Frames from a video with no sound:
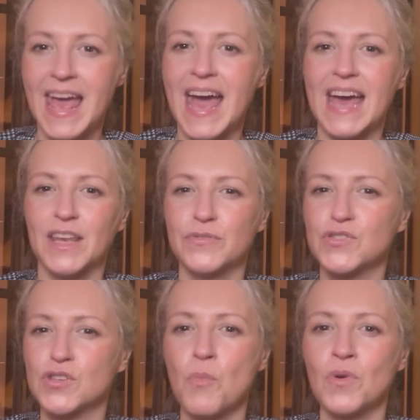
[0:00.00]
And if
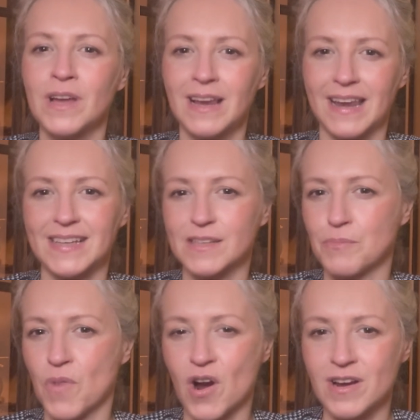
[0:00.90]
someone clicks a
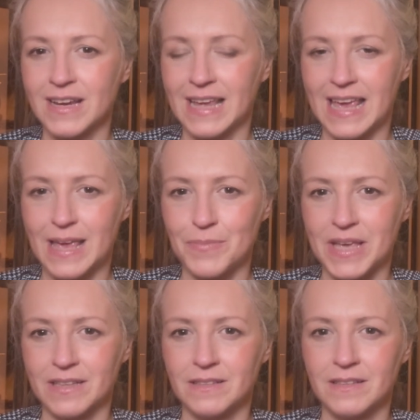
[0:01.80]
marketing
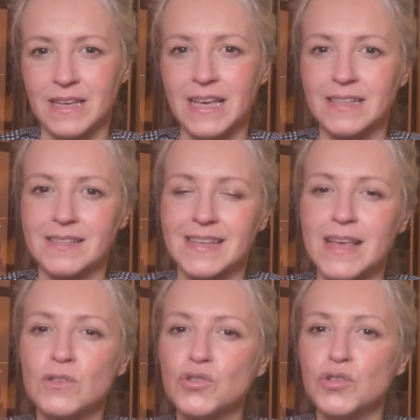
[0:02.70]
email,
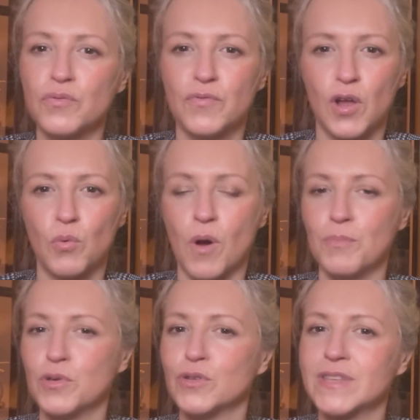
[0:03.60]
sales should follow up
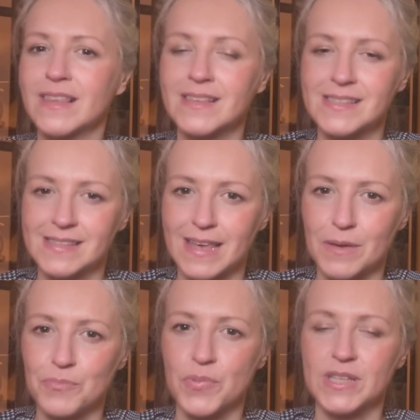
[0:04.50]
using the
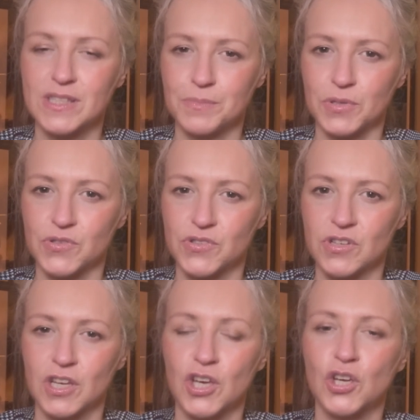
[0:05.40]
same principles:
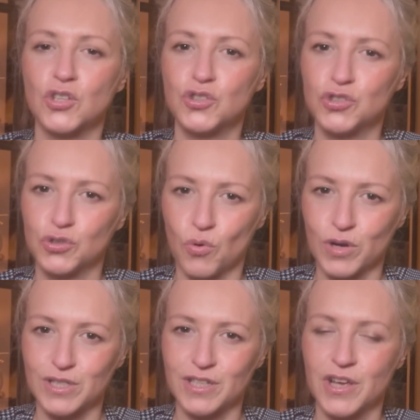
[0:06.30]

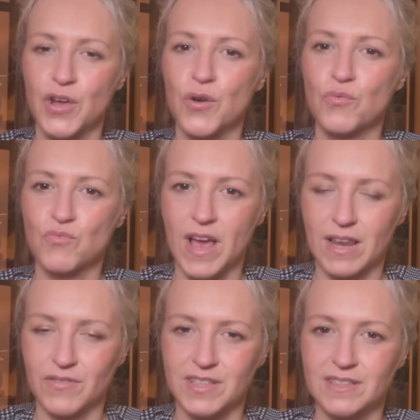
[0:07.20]
short,
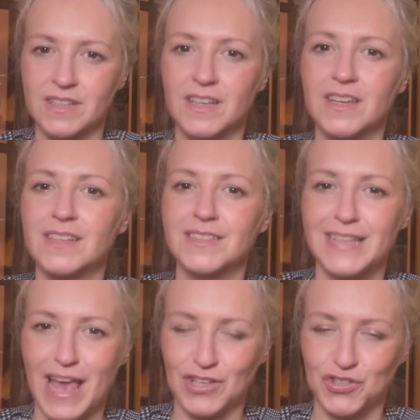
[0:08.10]
relevant,
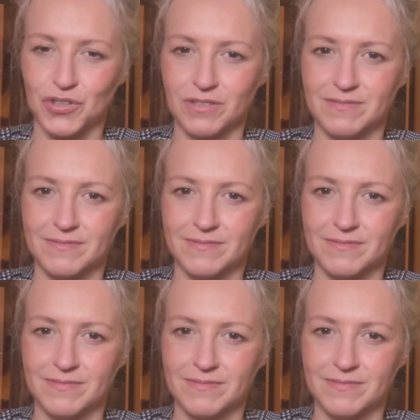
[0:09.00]
contextual.